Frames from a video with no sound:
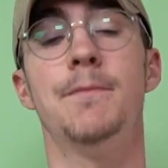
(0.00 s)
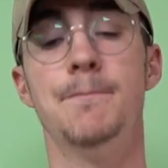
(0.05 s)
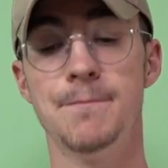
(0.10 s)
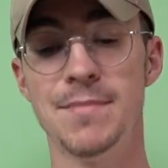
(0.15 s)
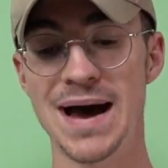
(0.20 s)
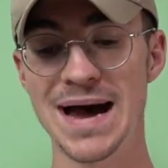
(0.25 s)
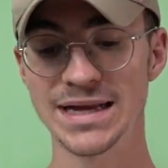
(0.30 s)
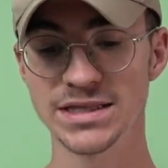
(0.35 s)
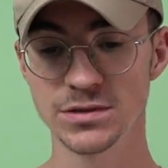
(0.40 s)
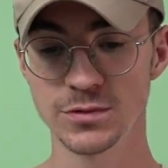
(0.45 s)

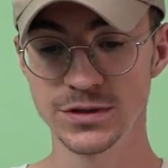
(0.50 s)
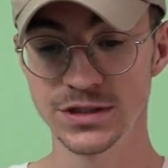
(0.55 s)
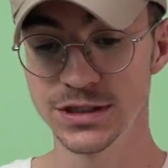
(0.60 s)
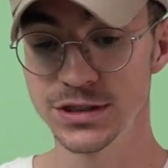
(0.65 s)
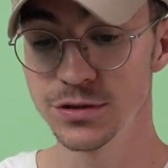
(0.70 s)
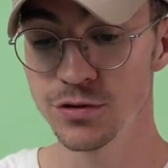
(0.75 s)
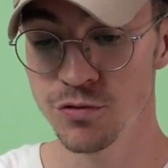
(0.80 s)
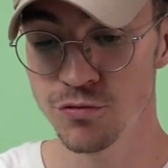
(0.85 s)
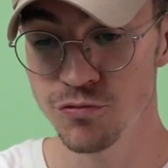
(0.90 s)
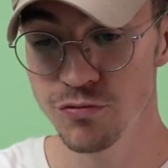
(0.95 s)
mat, which
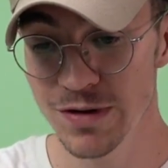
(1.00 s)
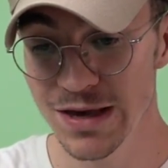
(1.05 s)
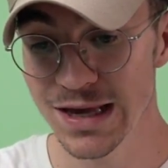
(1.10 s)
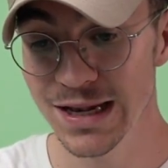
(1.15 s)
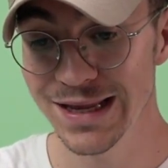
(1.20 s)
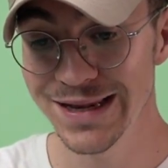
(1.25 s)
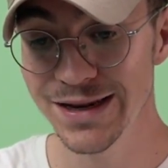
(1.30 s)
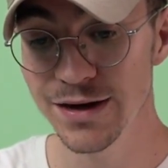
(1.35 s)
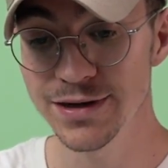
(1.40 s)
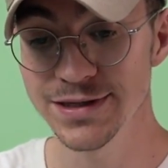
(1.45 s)
is
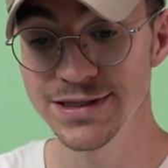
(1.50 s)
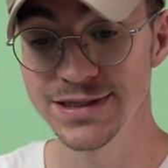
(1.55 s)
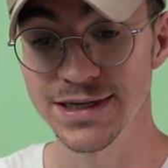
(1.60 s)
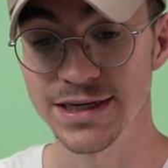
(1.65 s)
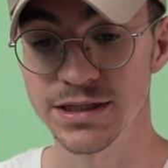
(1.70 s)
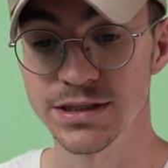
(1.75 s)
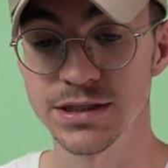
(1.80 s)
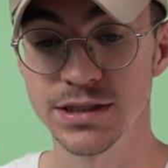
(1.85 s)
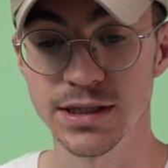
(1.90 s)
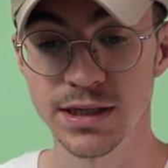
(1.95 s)
really nice
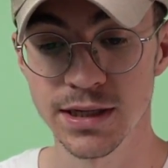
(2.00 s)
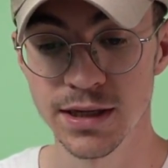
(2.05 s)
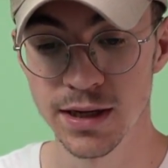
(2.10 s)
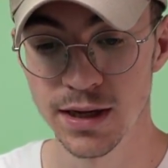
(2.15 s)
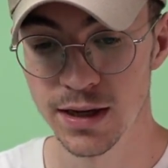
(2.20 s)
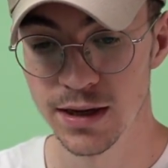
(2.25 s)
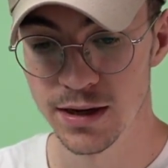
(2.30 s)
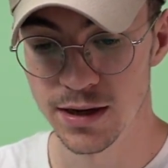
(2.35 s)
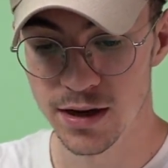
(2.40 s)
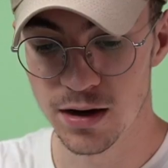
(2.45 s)
actually.
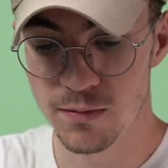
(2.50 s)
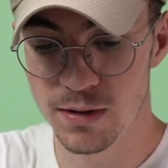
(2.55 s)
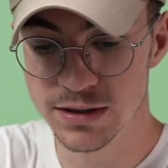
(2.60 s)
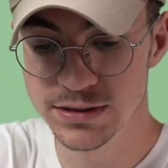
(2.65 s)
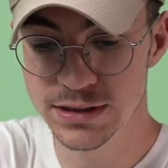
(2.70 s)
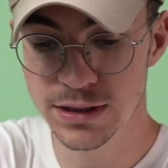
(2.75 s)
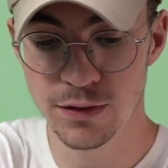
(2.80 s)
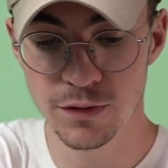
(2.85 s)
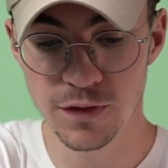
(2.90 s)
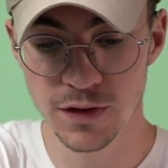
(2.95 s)
I
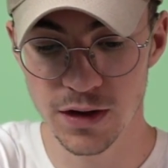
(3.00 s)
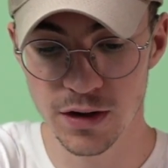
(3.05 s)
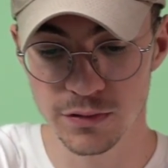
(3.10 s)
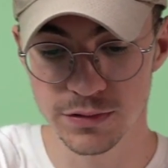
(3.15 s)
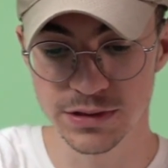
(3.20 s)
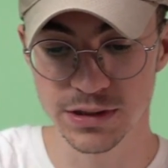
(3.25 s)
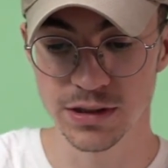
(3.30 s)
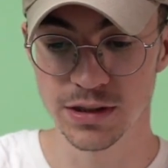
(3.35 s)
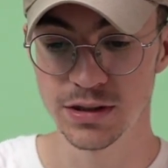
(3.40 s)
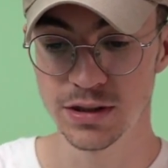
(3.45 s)
didn't think I
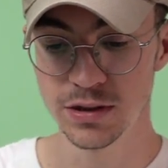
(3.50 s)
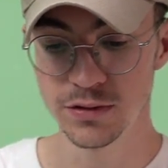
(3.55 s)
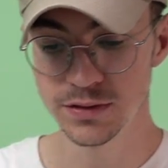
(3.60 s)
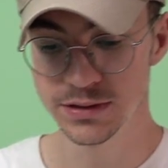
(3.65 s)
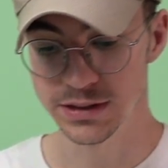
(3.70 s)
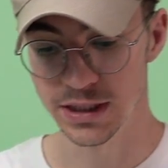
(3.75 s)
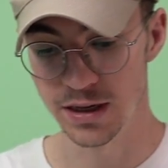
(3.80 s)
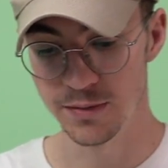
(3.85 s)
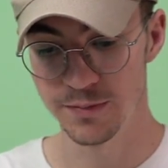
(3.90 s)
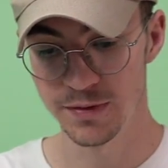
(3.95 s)
was going to
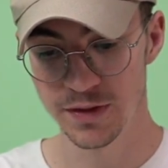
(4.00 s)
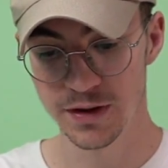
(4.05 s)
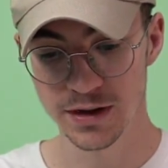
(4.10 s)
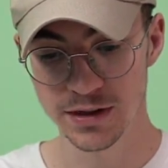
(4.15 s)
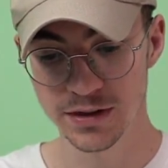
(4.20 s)
use it, but then